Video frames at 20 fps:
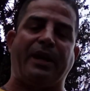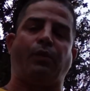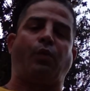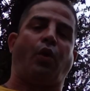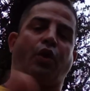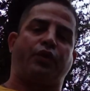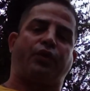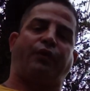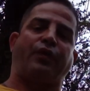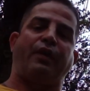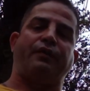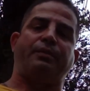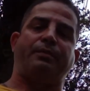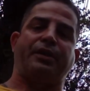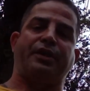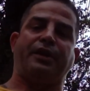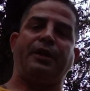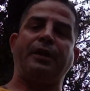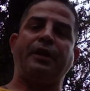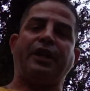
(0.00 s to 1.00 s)
it worse for
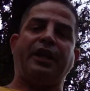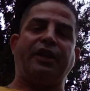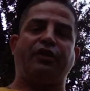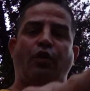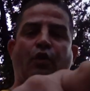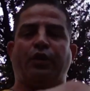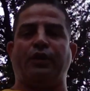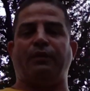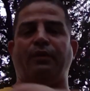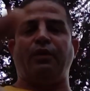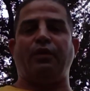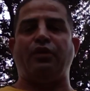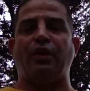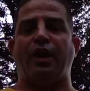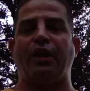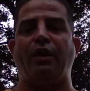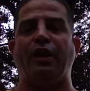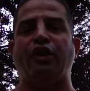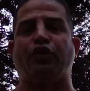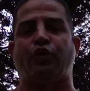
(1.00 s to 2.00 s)
everybody. He's only
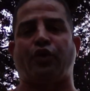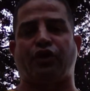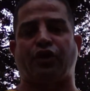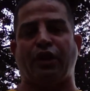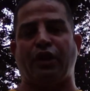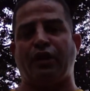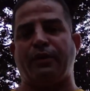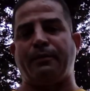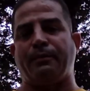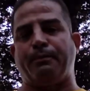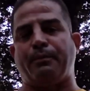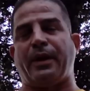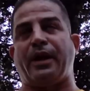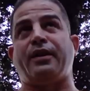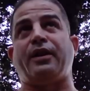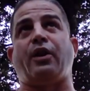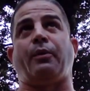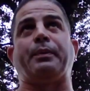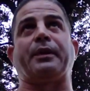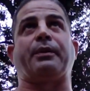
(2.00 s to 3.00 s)
interested in
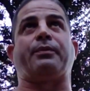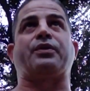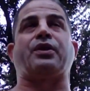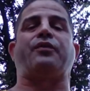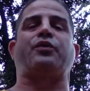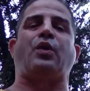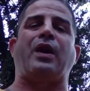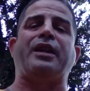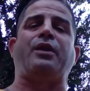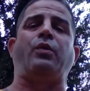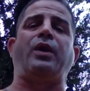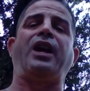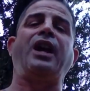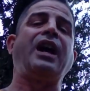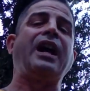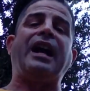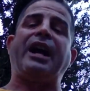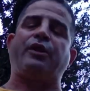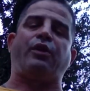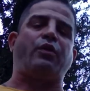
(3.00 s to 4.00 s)
helping himself. So anyway,
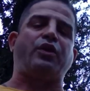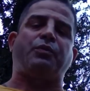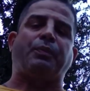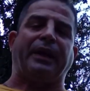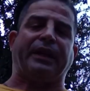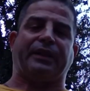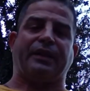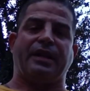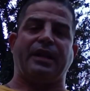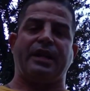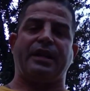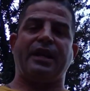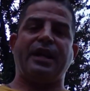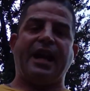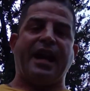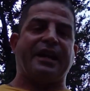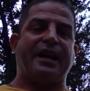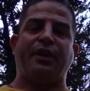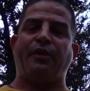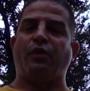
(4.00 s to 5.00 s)
I don't respect the guy,
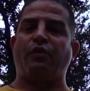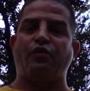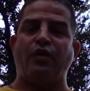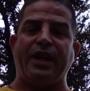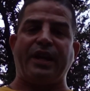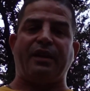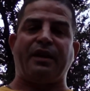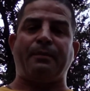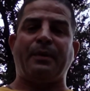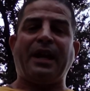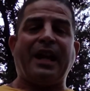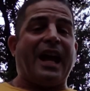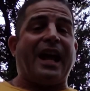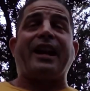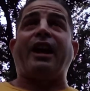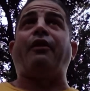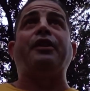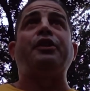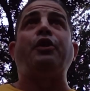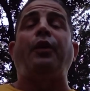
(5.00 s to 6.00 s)
and I don't rate him, and I
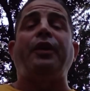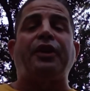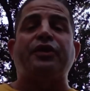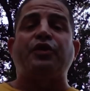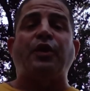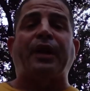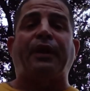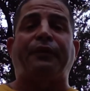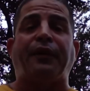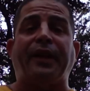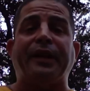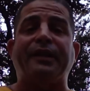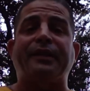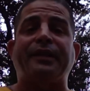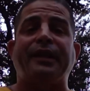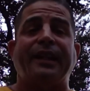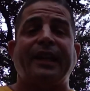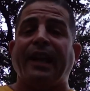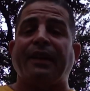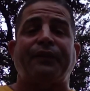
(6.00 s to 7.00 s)
already know he doesn't know how to fight.
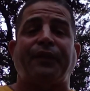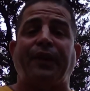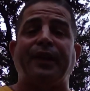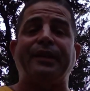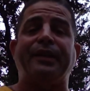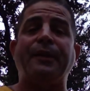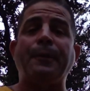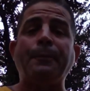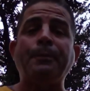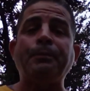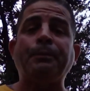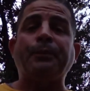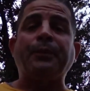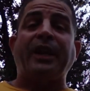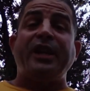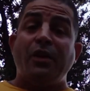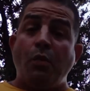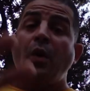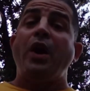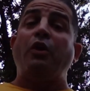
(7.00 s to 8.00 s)
He can't fight.
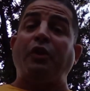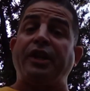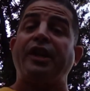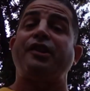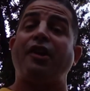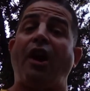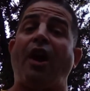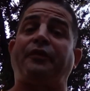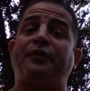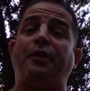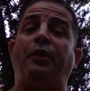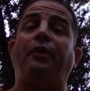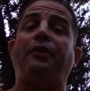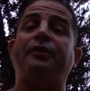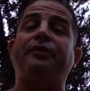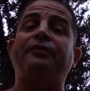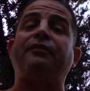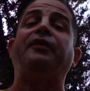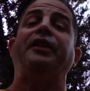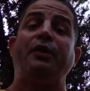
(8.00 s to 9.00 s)
He will kick off, though.
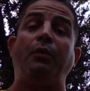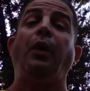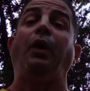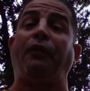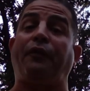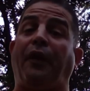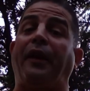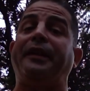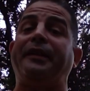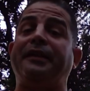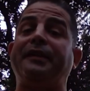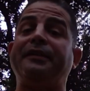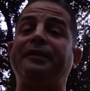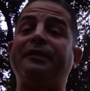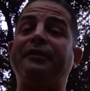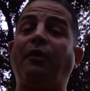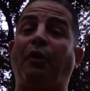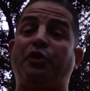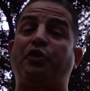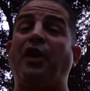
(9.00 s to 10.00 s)
He will fight,
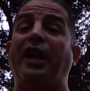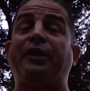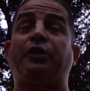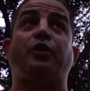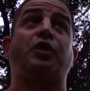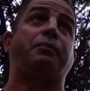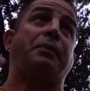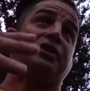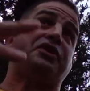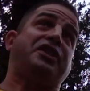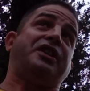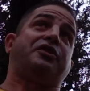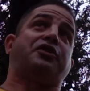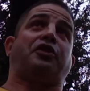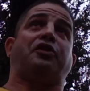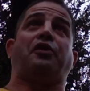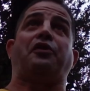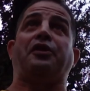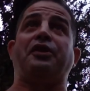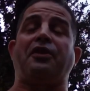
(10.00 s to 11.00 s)
or try to, especially his
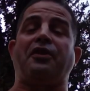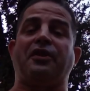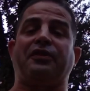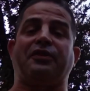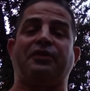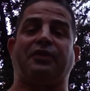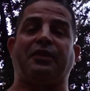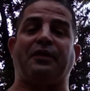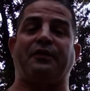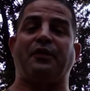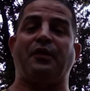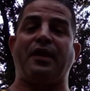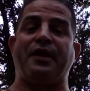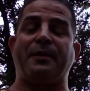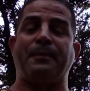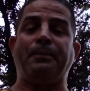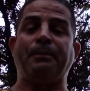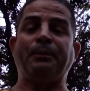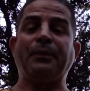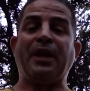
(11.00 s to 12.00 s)
security guards and stuff around him.
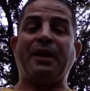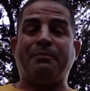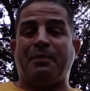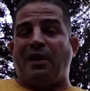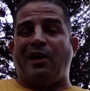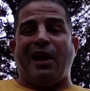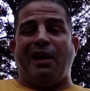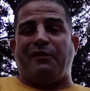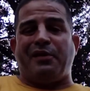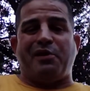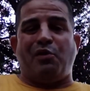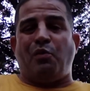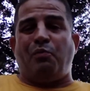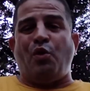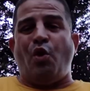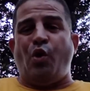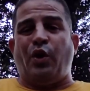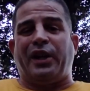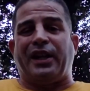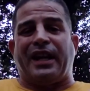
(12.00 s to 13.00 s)
But every
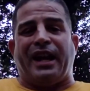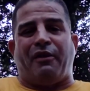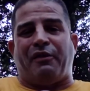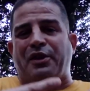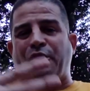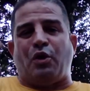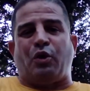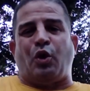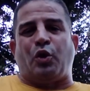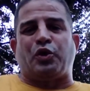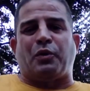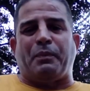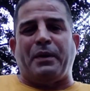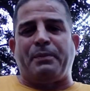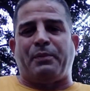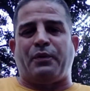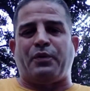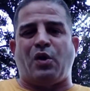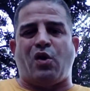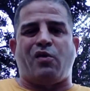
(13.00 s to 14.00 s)
hooligan, I already know loads of
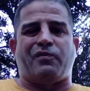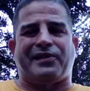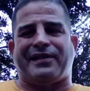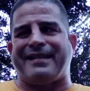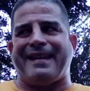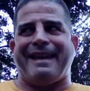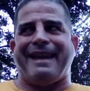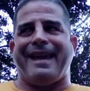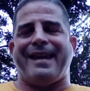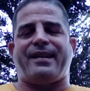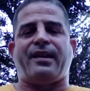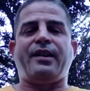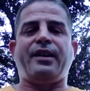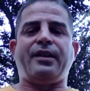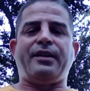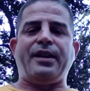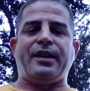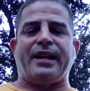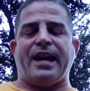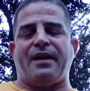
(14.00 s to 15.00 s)
people know him.
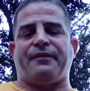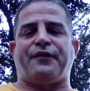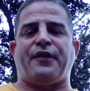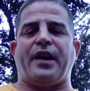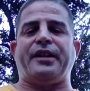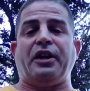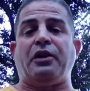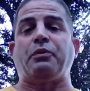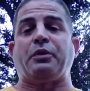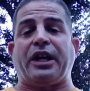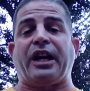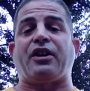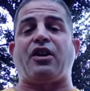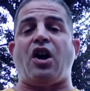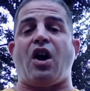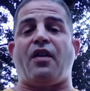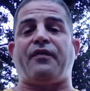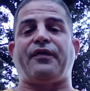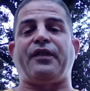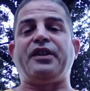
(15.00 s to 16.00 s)
He can't fight. He'll kick
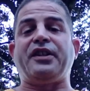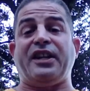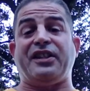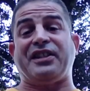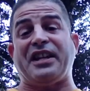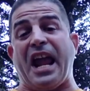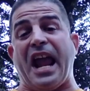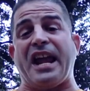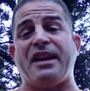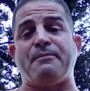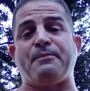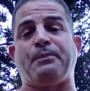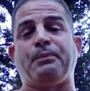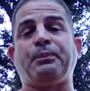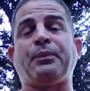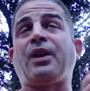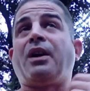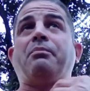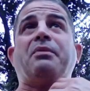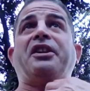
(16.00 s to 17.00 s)
off. He's game,
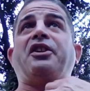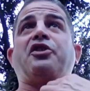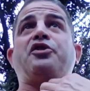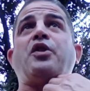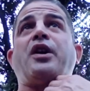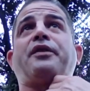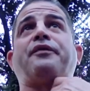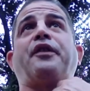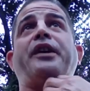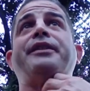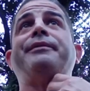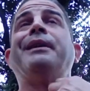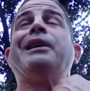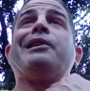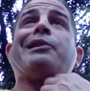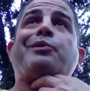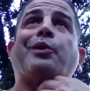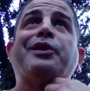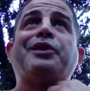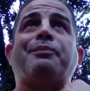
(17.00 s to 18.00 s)
but he doesn't know how to fight.
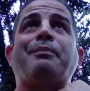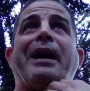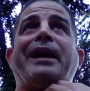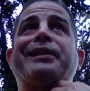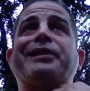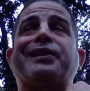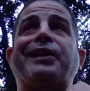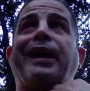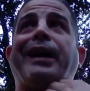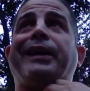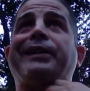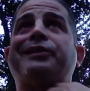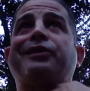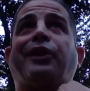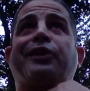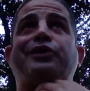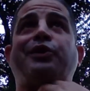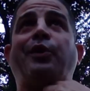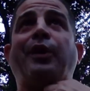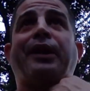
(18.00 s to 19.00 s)
So he's my size,
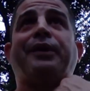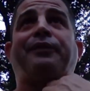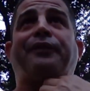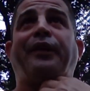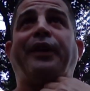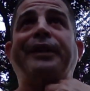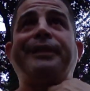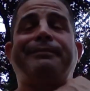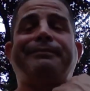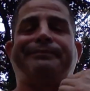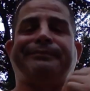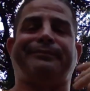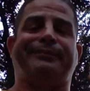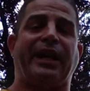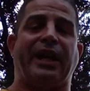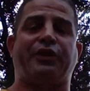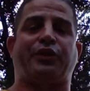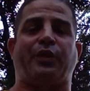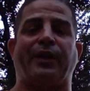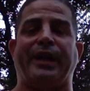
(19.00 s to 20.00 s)
doesn't know how to fight,
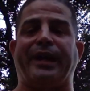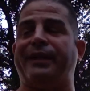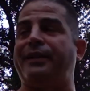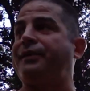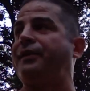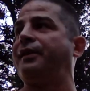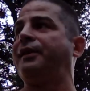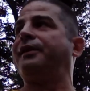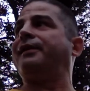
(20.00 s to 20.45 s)
not trained.